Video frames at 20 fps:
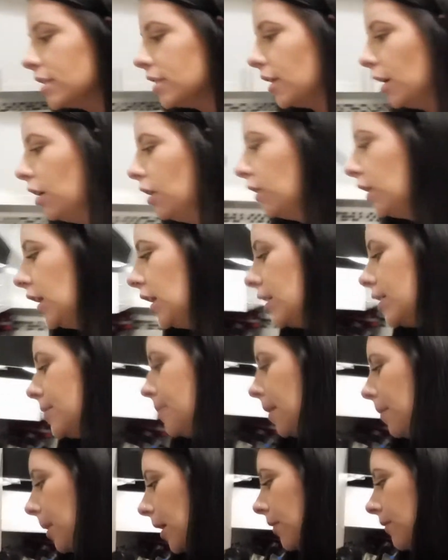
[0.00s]
so here's
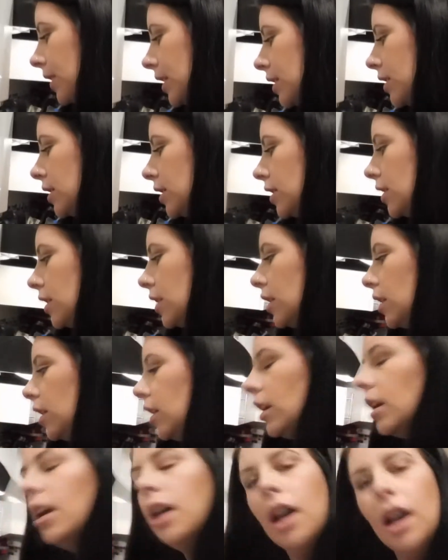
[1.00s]
my breakfast.
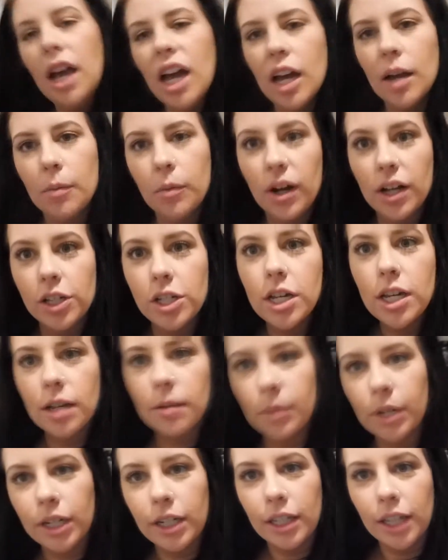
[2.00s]
I'm watching
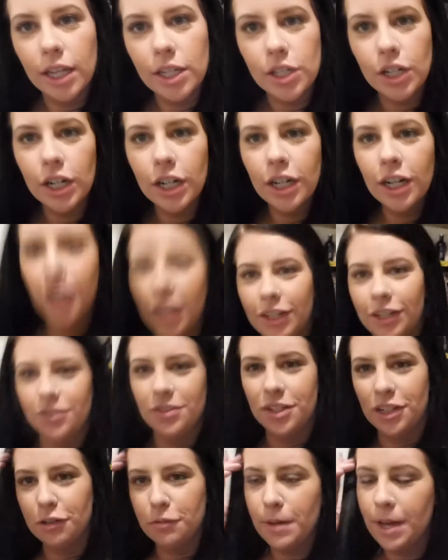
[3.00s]
Brittany Lesser on
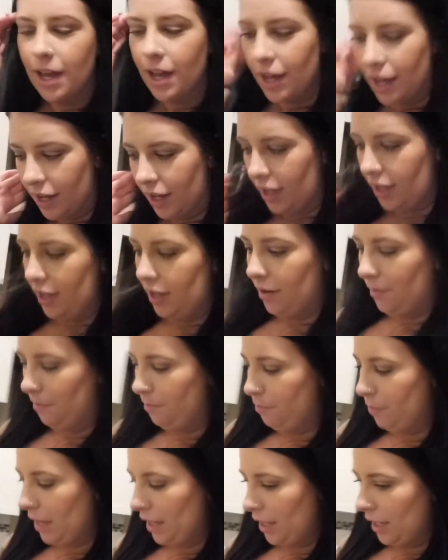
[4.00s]
YouTube,
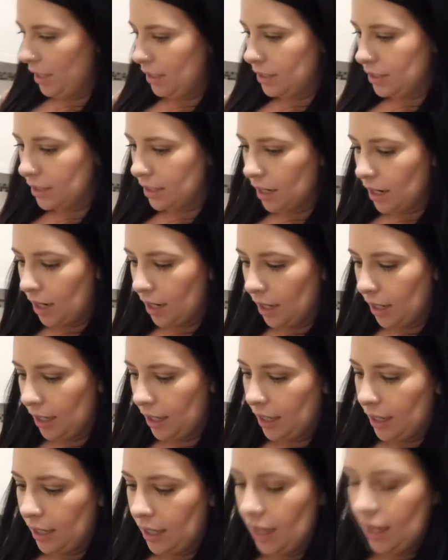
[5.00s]
but
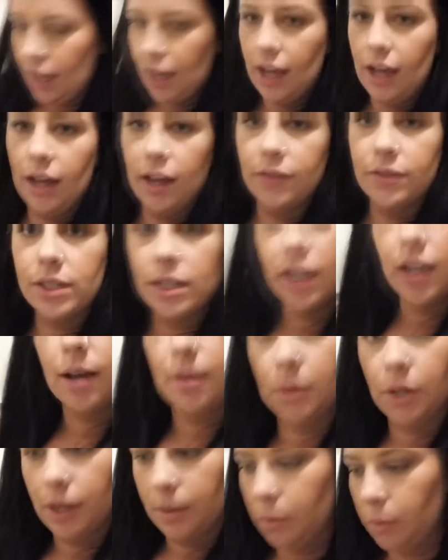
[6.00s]
I have
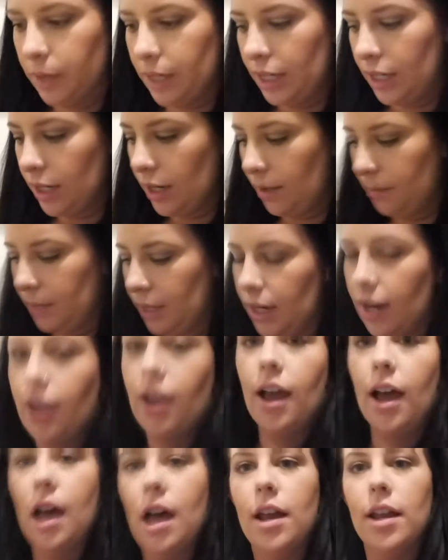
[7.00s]
some cream of wheat. I'm gonna
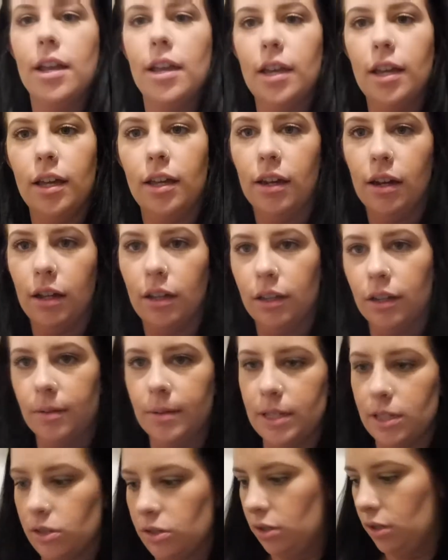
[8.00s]
add in a little
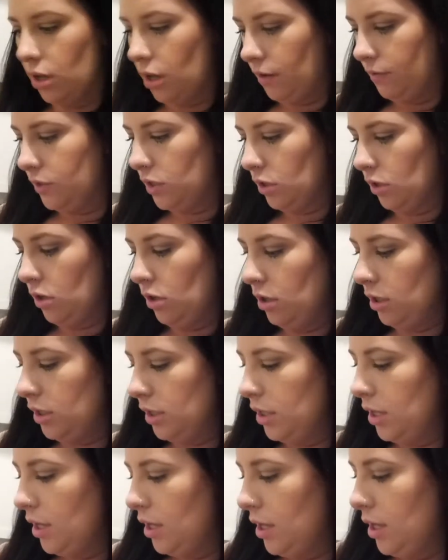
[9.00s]
bit of salt,
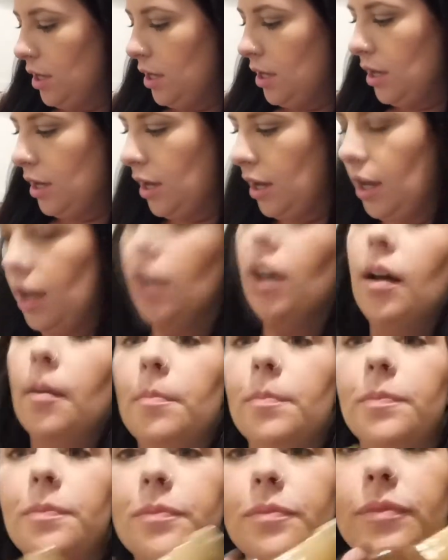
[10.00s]

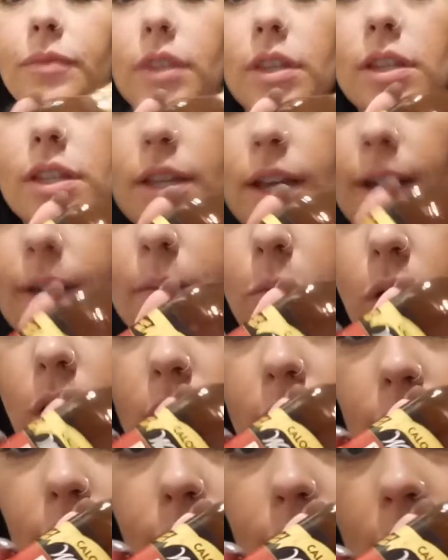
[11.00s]
some
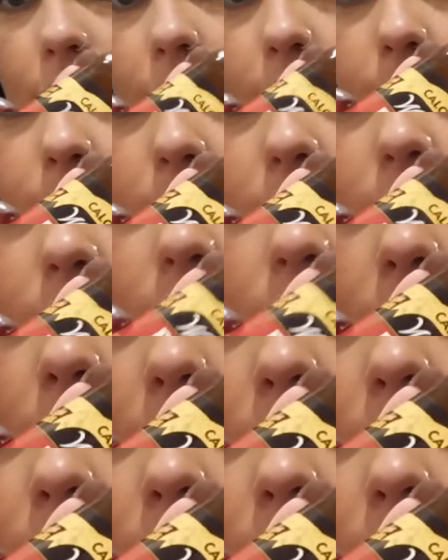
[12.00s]
Walden Farms